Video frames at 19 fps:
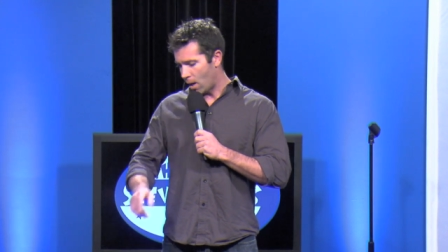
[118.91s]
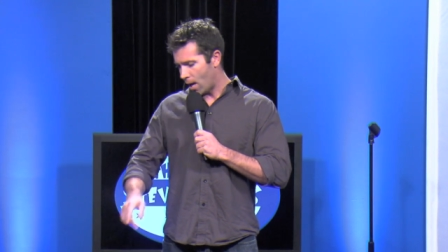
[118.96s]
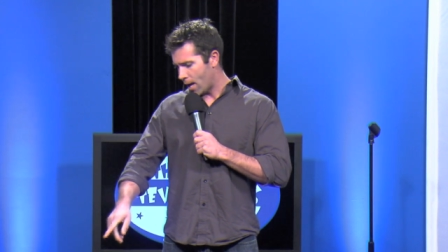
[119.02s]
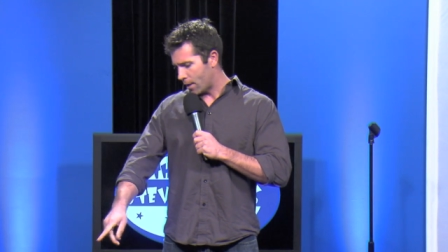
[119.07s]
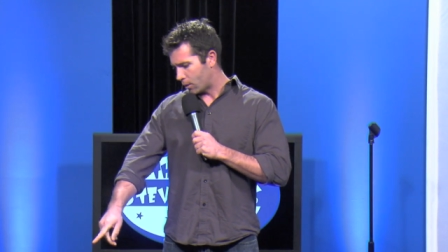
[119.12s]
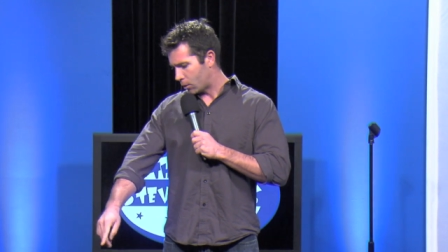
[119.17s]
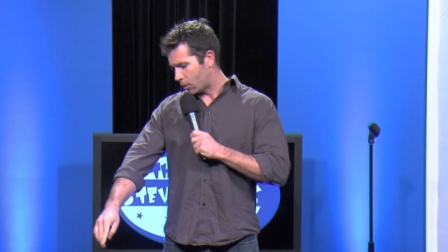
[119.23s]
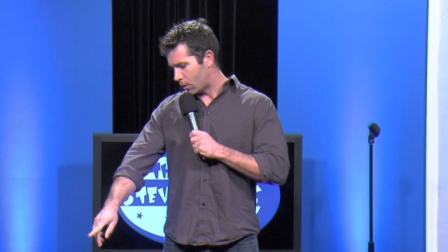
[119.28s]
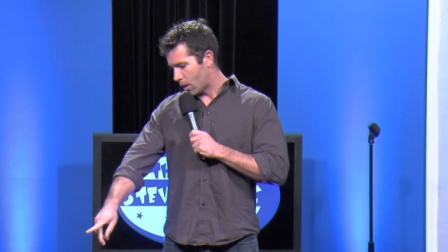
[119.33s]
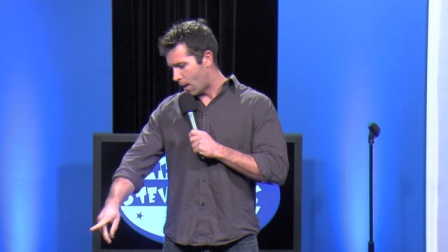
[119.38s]
why
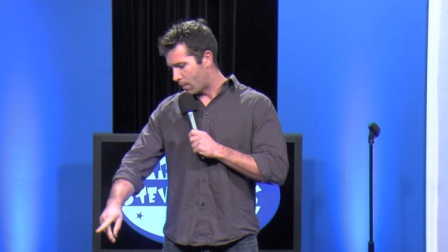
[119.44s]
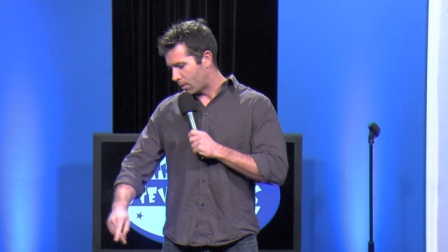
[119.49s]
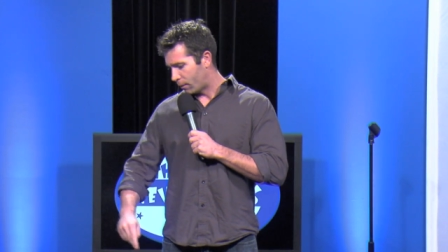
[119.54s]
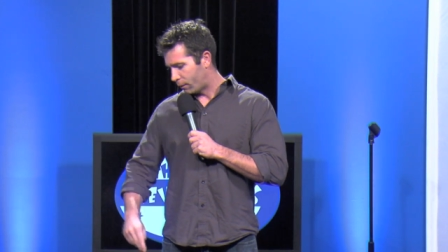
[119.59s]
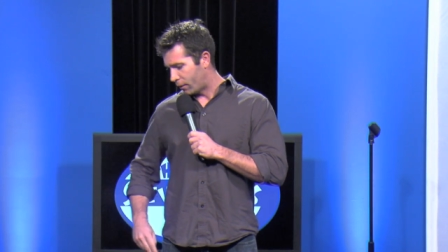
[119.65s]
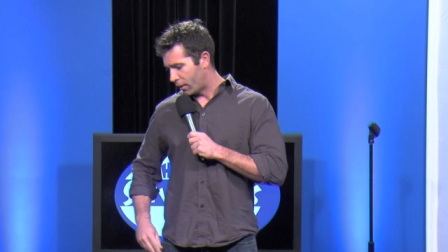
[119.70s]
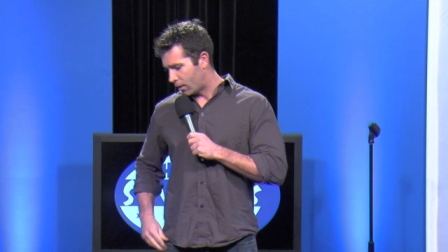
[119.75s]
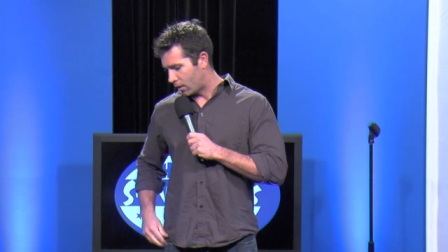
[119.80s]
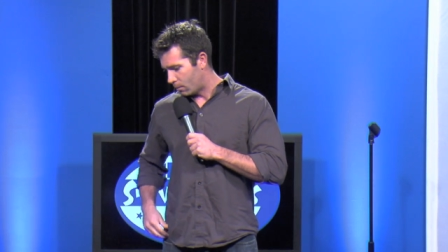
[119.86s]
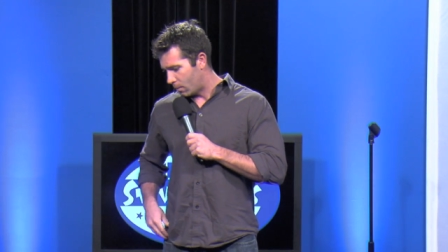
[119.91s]
it stopped at
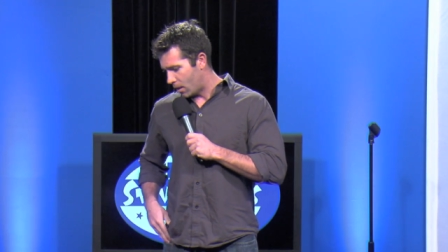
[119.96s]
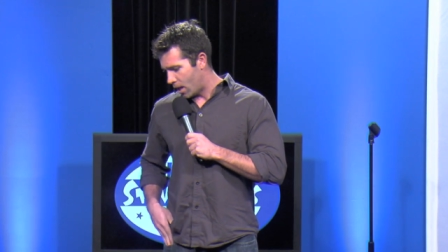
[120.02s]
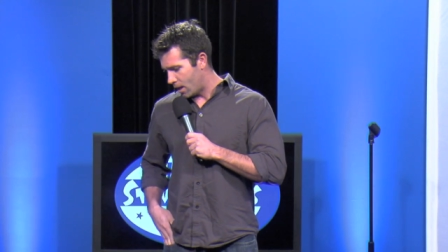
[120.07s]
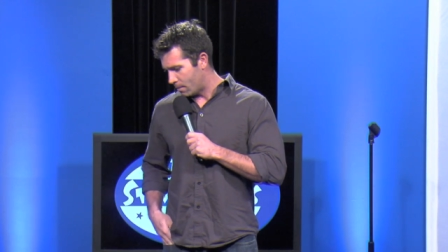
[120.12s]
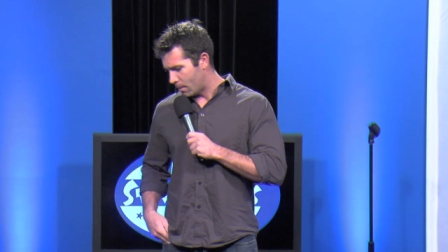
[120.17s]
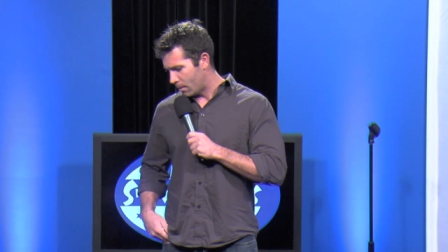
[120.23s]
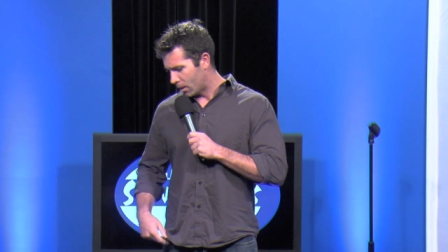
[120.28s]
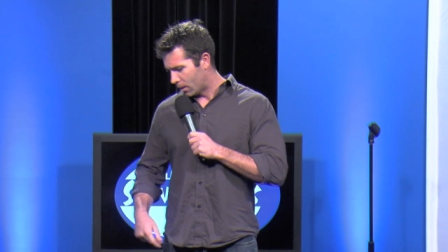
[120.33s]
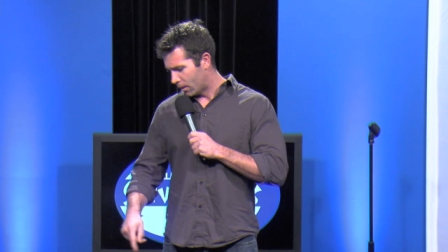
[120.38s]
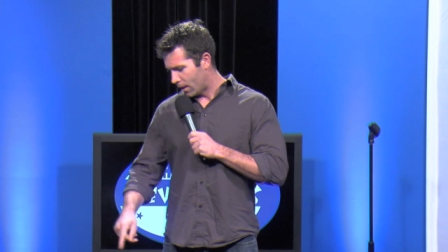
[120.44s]
5th and
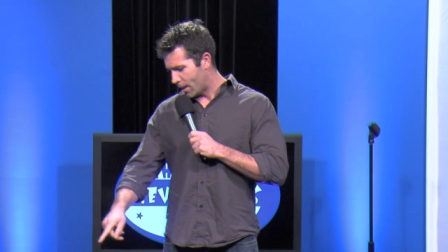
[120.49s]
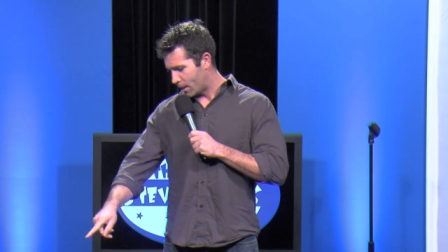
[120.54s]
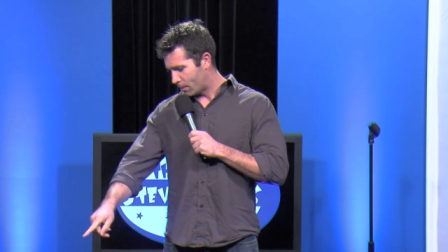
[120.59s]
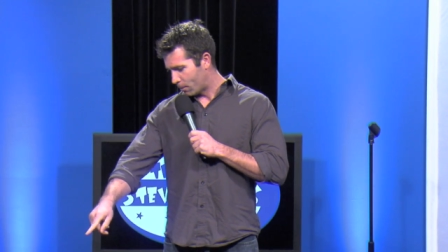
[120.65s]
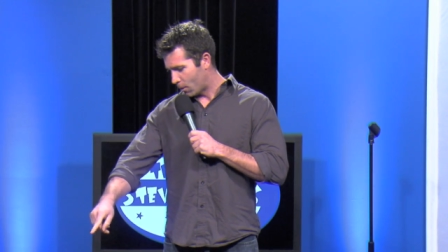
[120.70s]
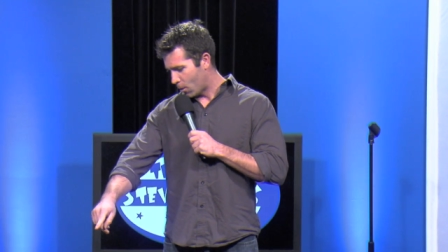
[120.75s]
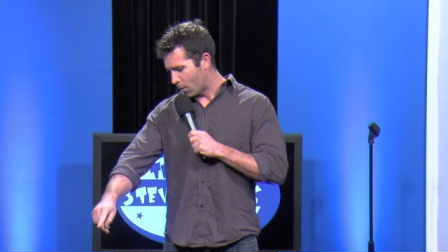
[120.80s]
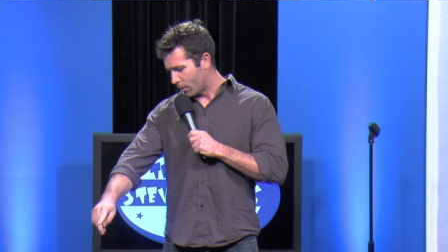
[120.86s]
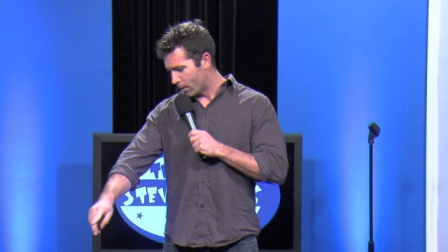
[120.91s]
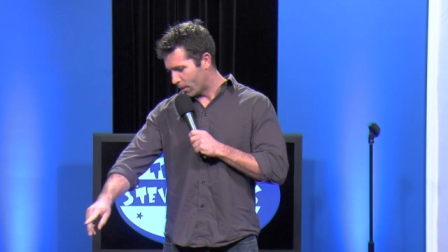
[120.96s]
Main. Maybe the light's
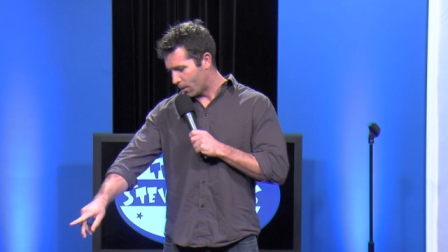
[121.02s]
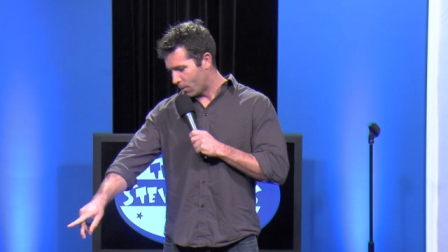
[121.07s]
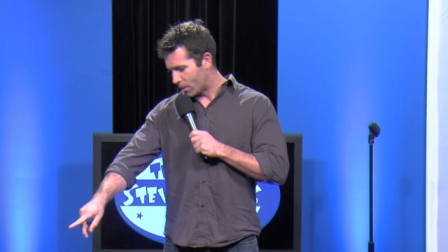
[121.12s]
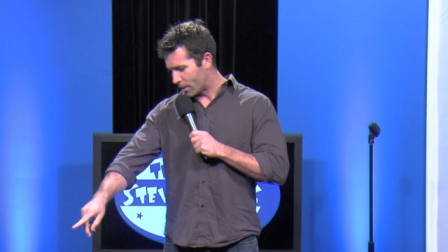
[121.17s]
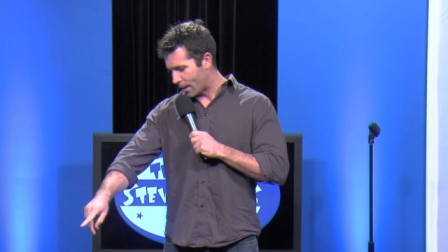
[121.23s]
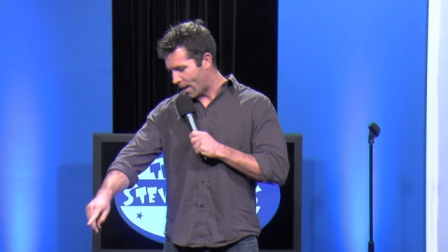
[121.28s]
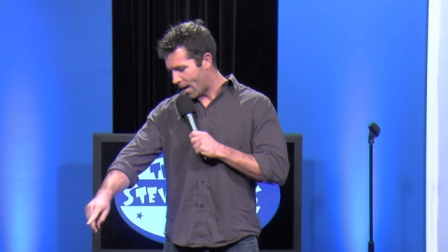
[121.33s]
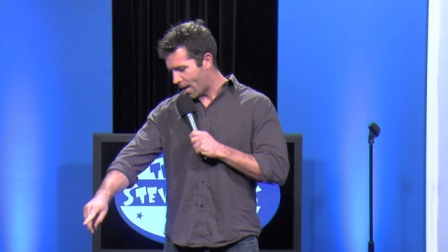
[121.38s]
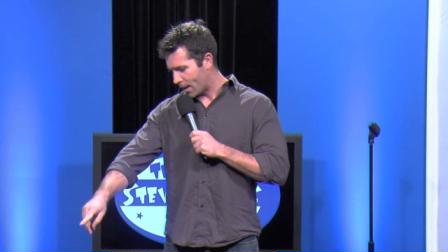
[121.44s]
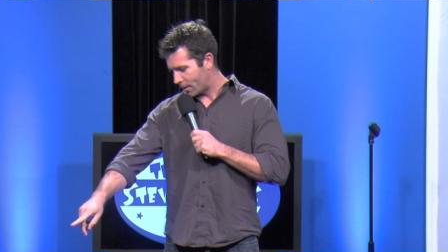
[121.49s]
broken or there
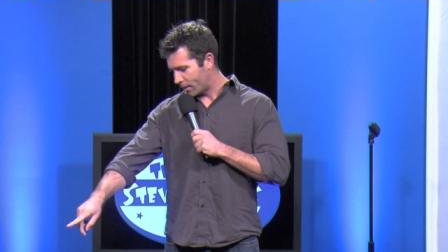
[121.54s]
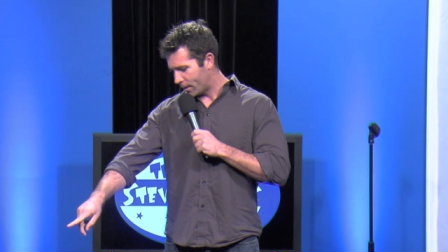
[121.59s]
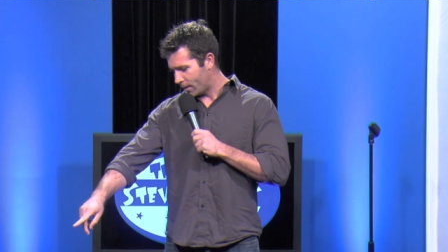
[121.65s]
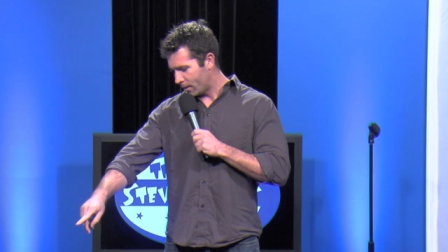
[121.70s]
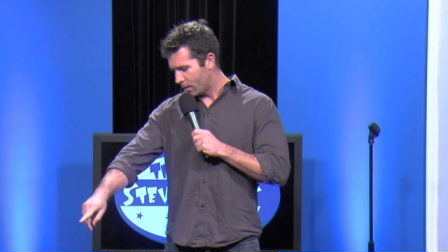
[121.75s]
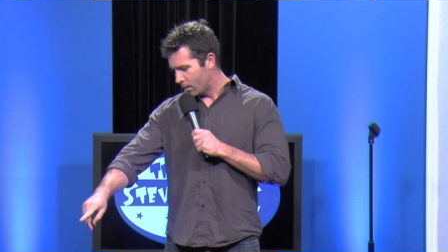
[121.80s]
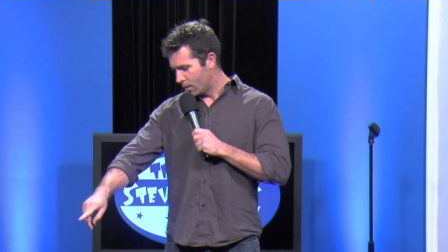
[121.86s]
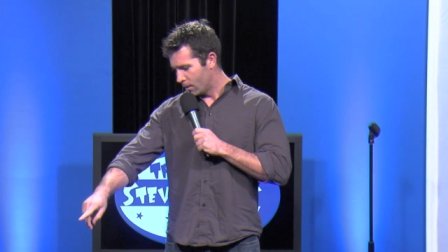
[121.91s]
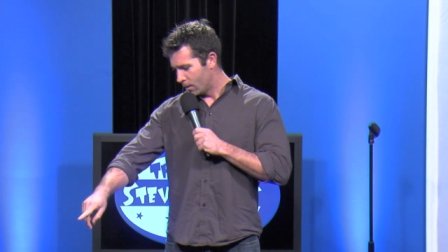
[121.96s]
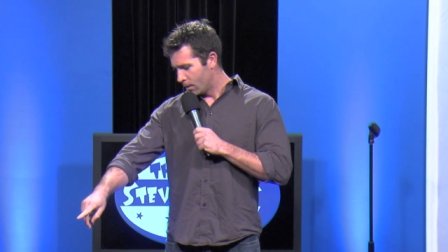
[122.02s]
was an accident.